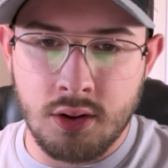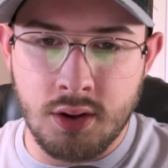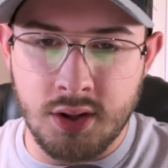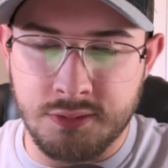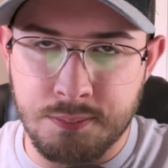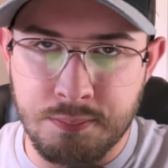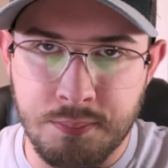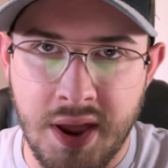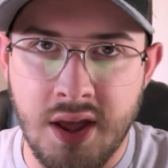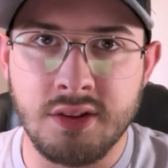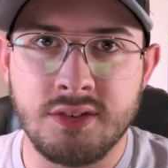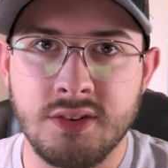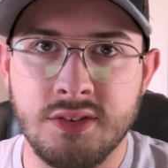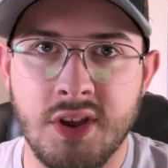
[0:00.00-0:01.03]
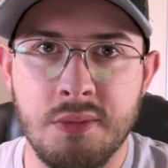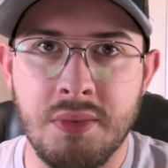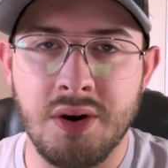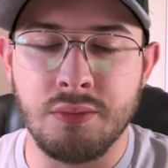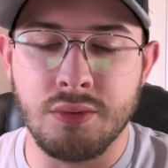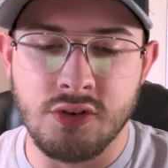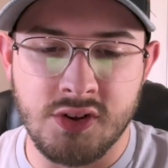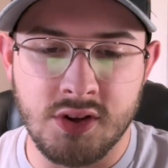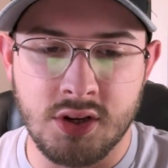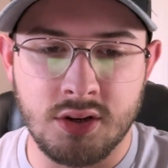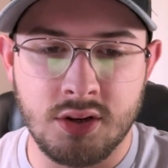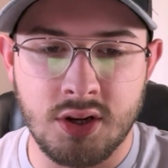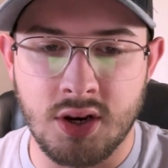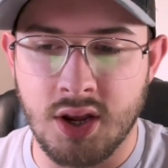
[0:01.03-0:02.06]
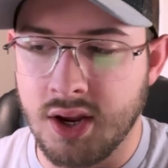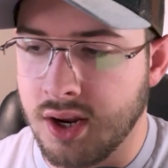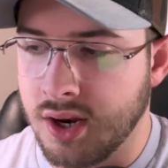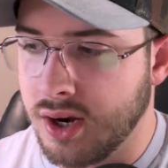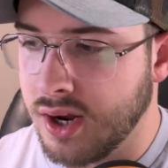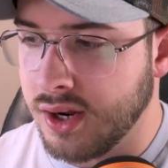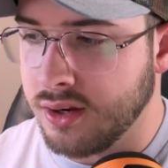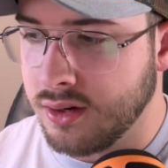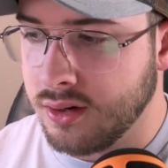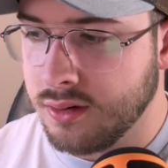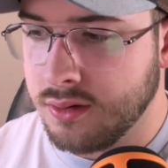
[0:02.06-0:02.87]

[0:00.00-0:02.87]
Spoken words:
It balances out my routine, and I